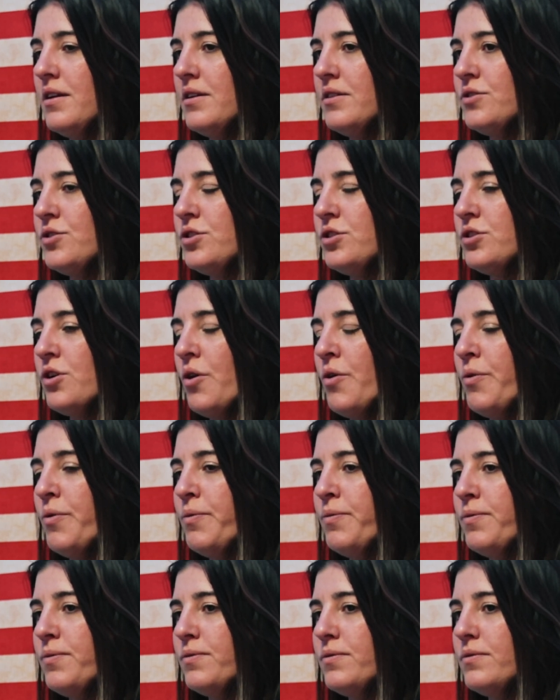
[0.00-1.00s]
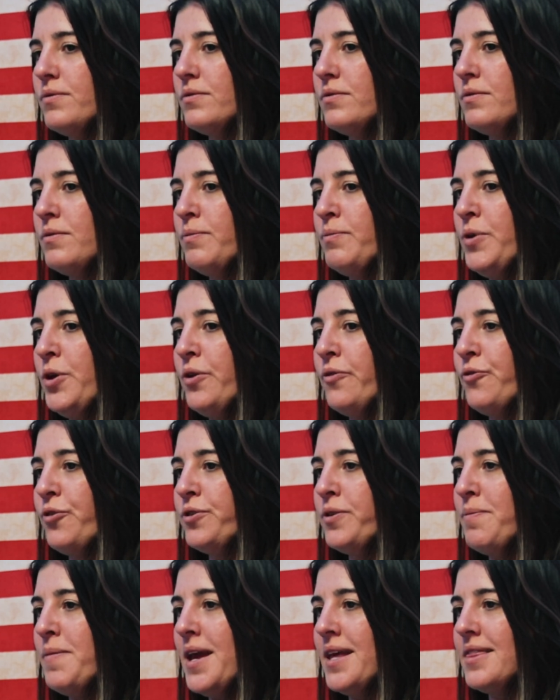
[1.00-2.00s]
so beautiful
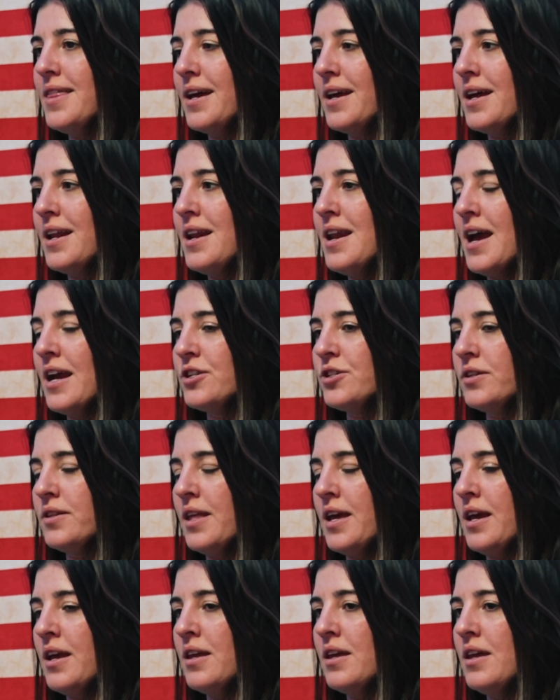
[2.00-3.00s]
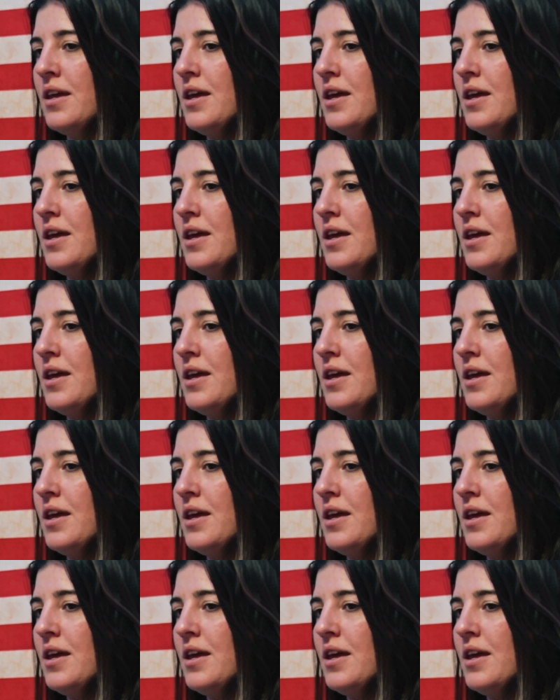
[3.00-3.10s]
to make that connection. Like,